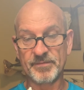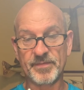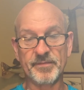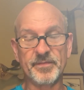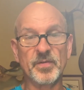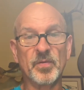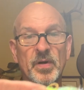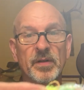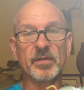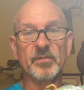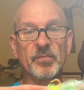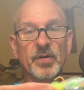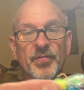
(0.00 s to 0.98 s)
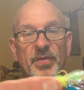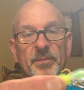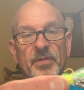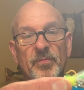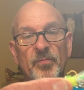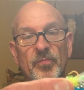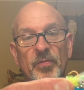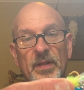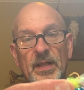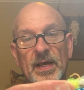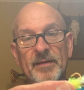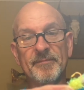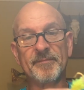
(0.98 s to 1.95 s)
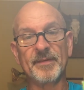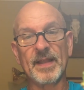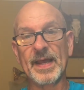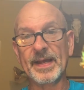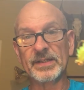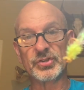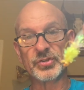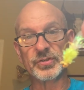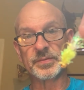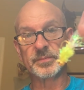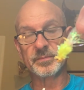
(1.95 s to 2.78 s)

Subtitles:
If you want something with a lot of flash,